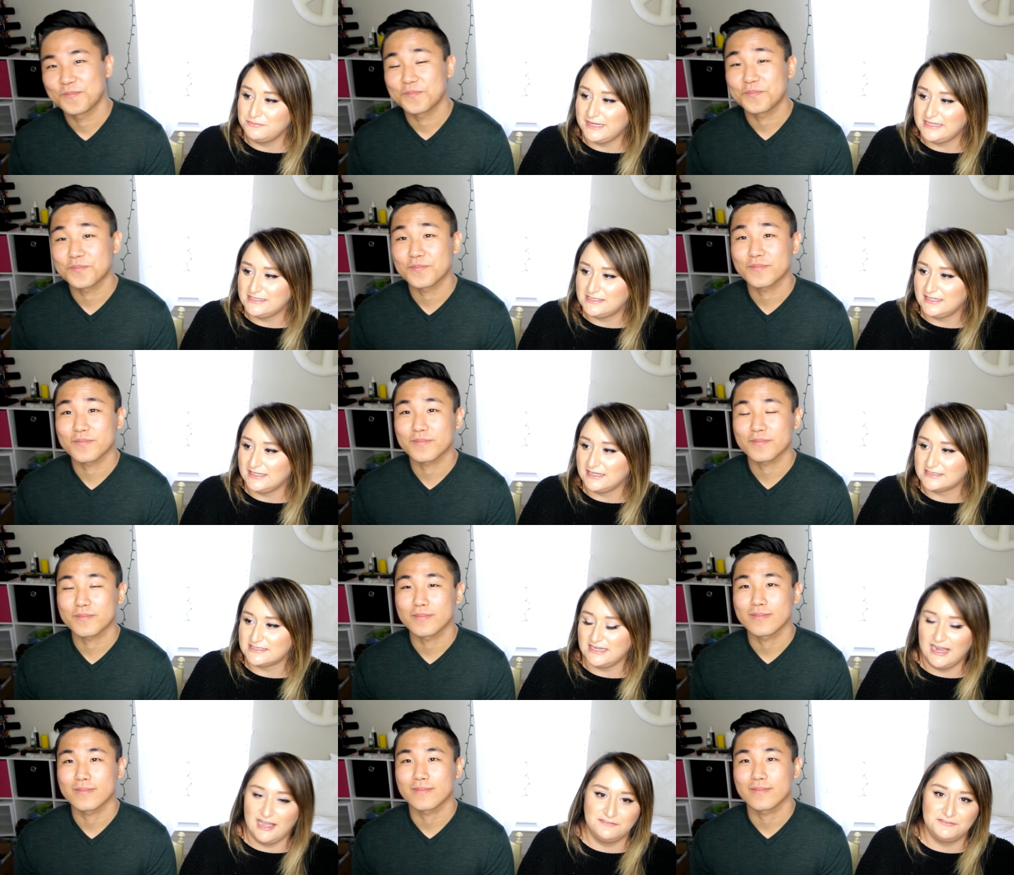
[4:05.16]
Speaker 1: basics
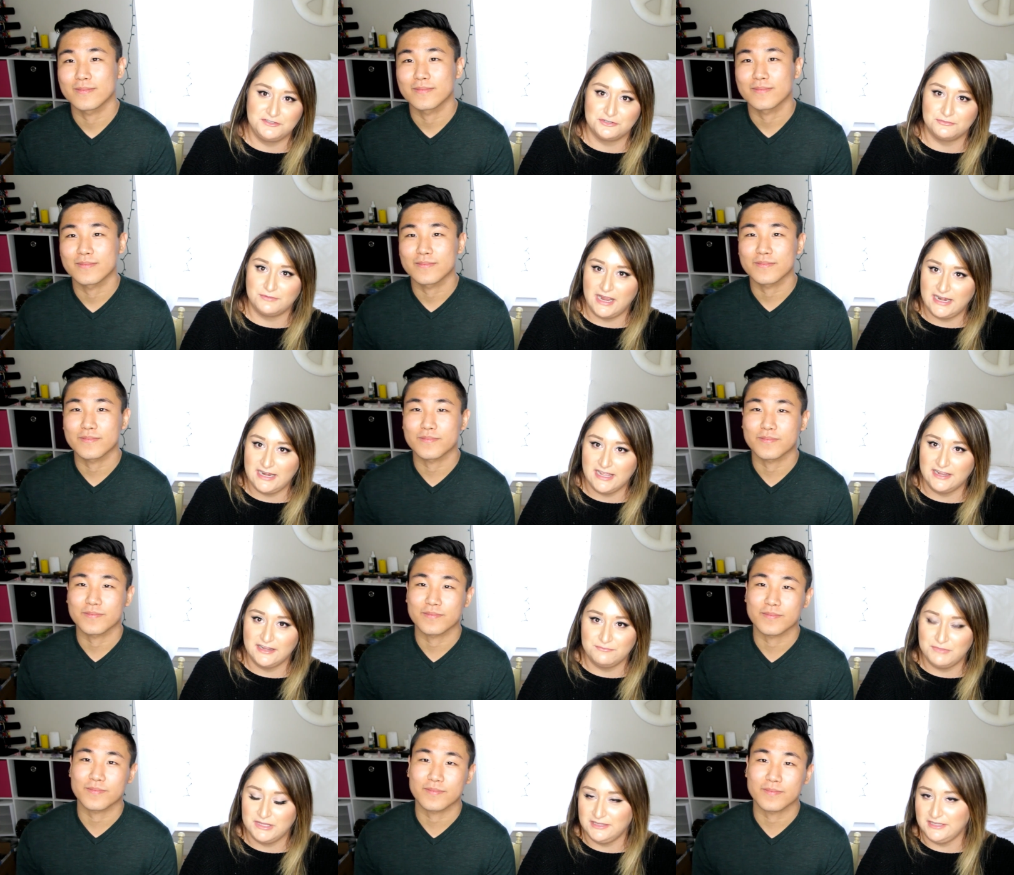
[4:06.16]
and after
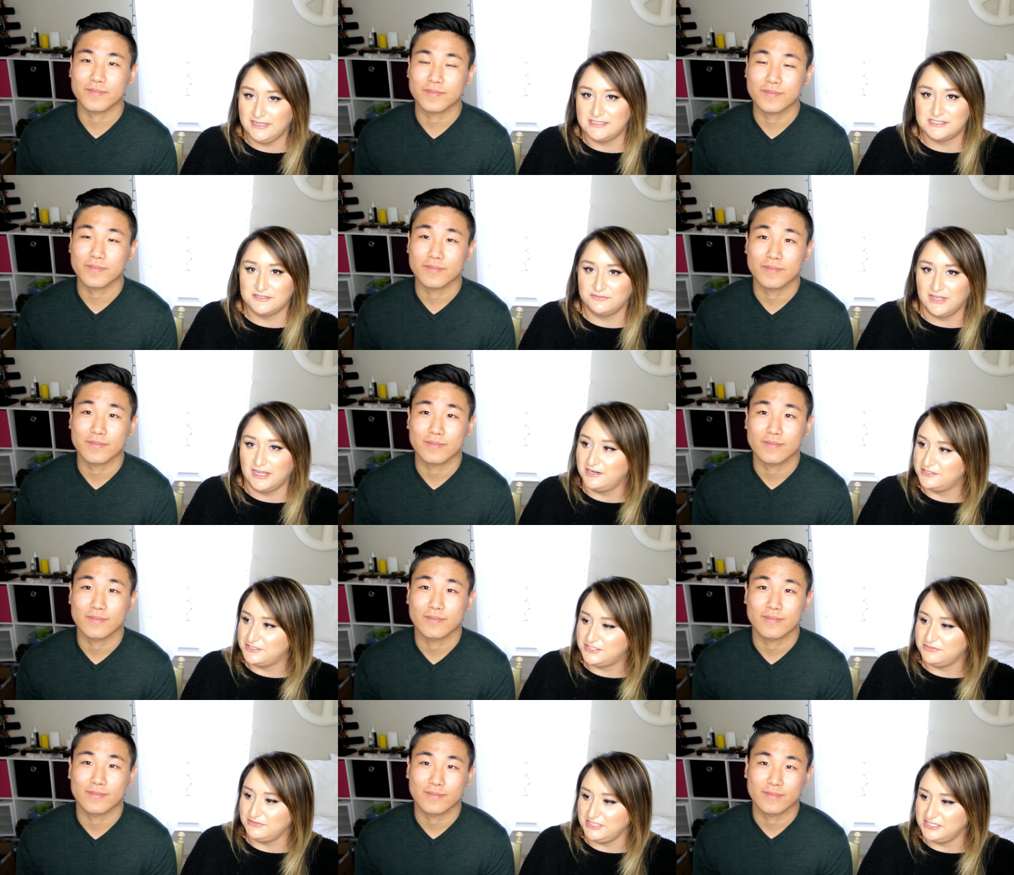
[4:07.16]
writing millions of
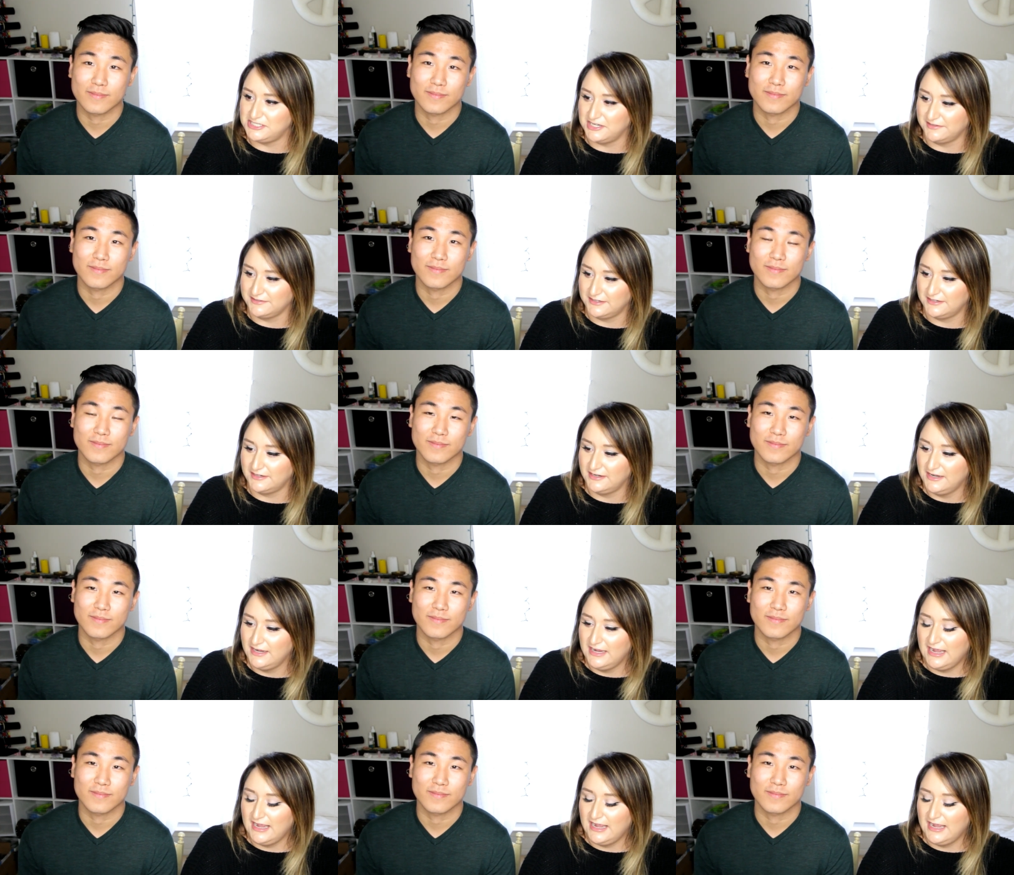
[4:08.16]
letters to each other,